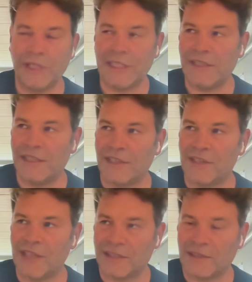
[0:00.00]
need an
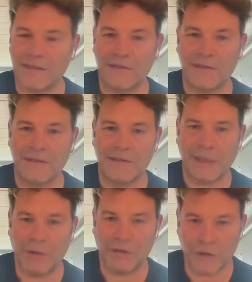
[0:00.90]
exact
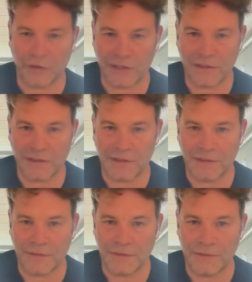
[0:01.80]
table of content.
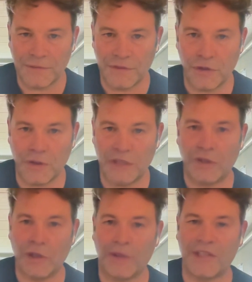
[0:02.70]
You need
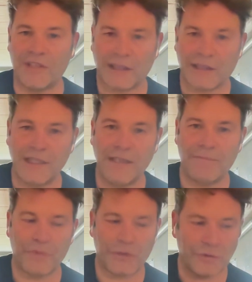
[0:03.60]
to know exactly,
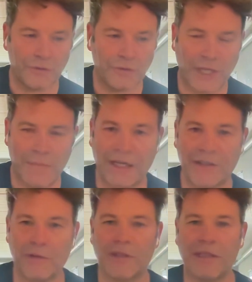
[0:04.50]
frame
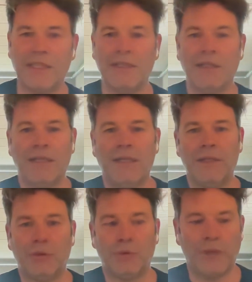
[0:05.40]
accurately,
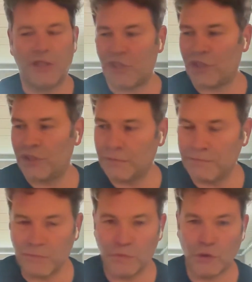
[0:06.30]
which
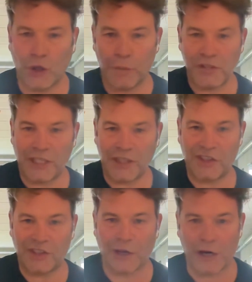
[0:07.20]

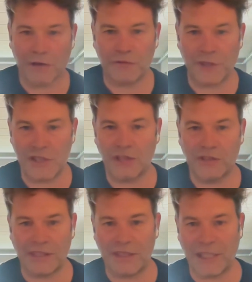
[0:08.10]
objects are
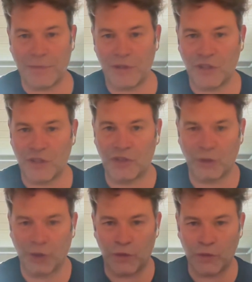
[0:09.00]
featured in the images
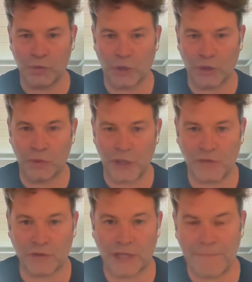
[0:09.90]
on which
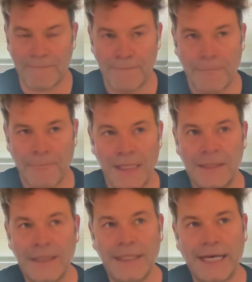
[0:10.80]
frame.
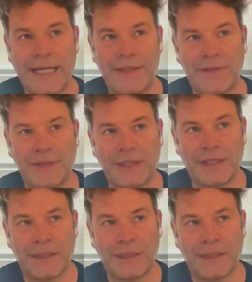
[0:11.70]
And